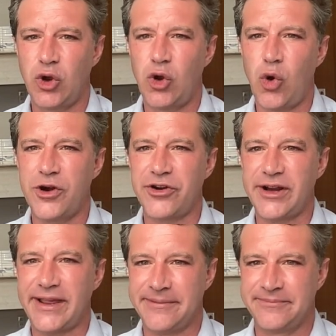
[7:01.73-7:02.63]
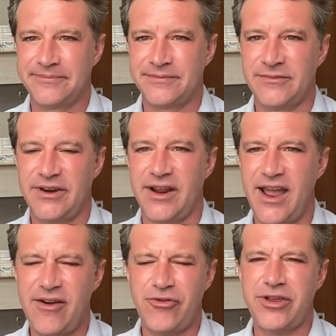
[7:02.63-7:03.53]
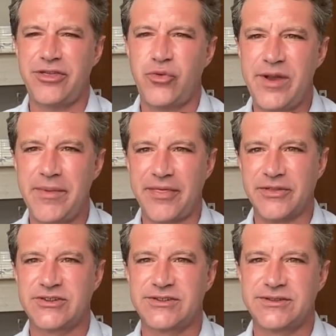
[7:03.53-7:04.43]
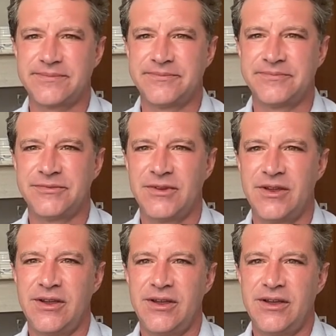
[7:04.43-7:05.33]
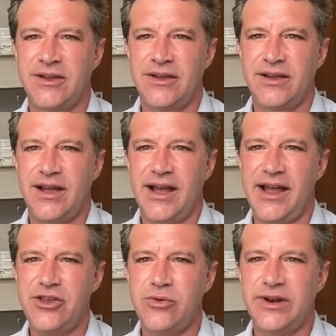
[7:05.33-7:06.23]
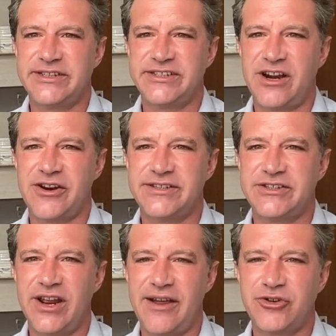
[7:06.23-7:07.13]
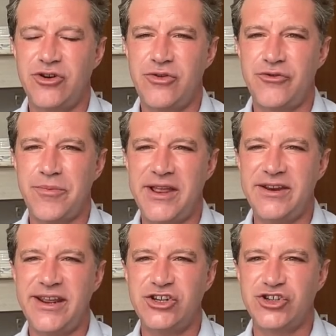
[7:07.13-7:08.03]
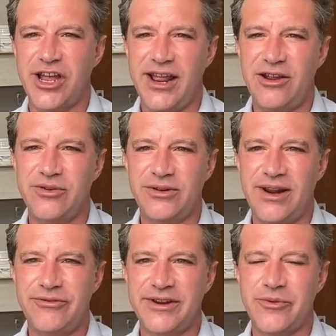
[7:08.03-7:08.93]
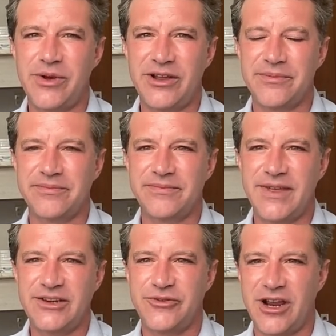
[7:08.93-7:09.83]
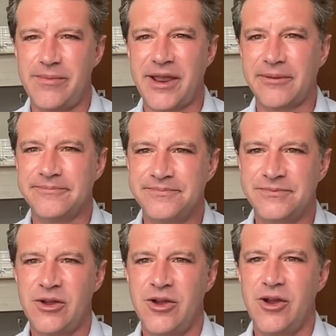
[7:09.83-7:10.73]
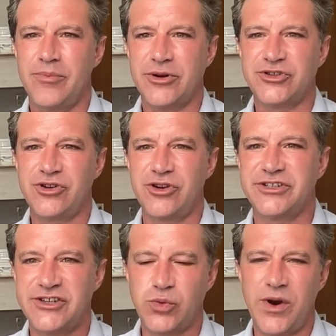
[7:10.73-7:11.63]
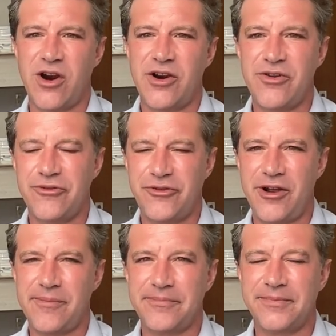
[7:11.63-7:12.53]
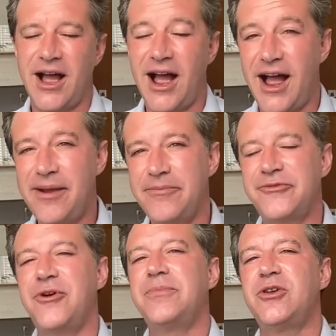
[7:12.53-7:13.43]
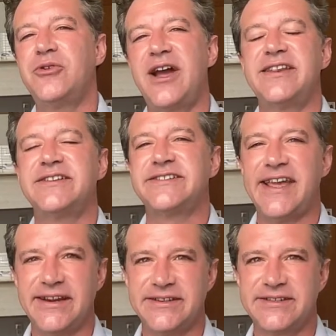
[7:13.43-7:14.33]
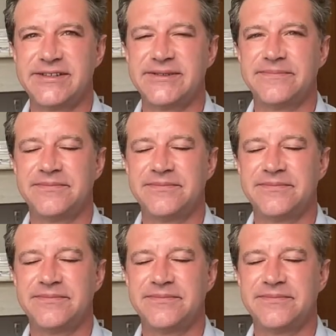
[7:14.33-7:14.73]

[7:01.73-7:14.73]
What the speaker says: Quarterly. Every 3 months. Ayu Lestari says, good afternoon from Indonesia. Hello, lovely, welcome. Thanks for coming. Berserk says, where are you from? I'm from the United States.